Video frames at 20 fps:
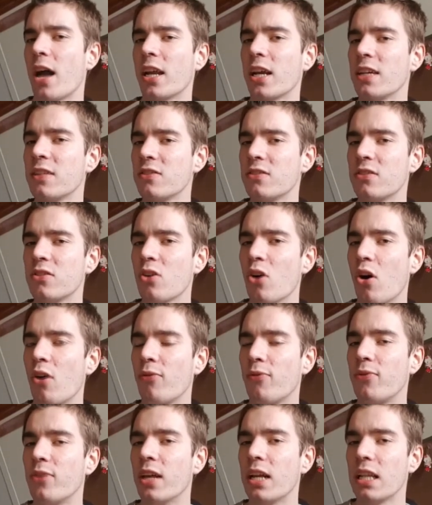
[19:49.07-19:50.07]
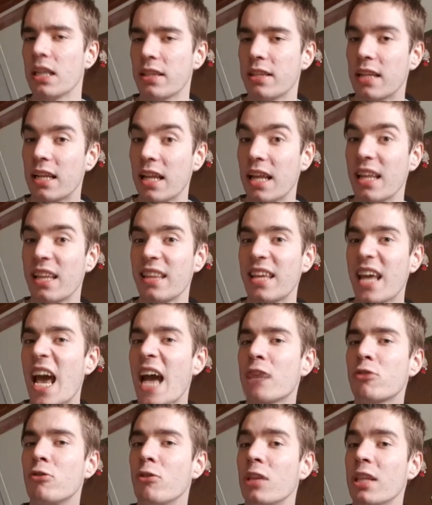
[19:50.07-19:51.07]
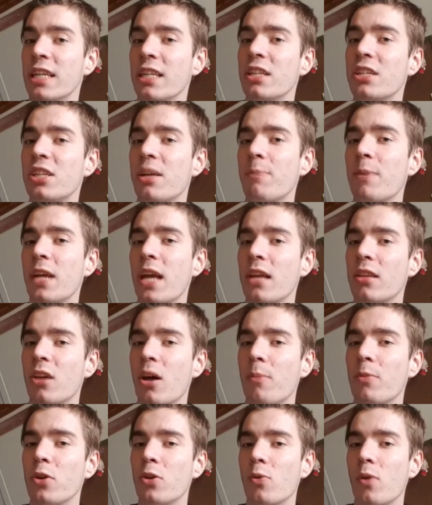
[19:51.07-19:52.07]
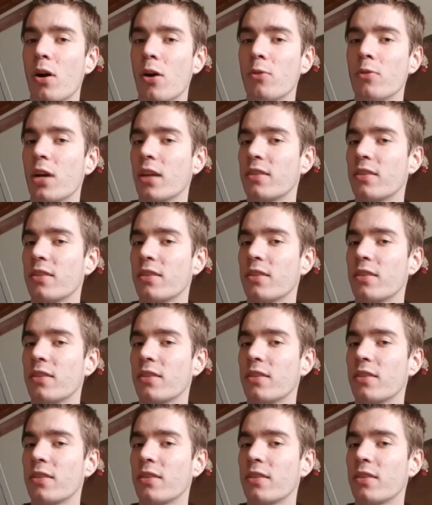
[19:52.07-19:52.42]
others of the actual leadership in NWO,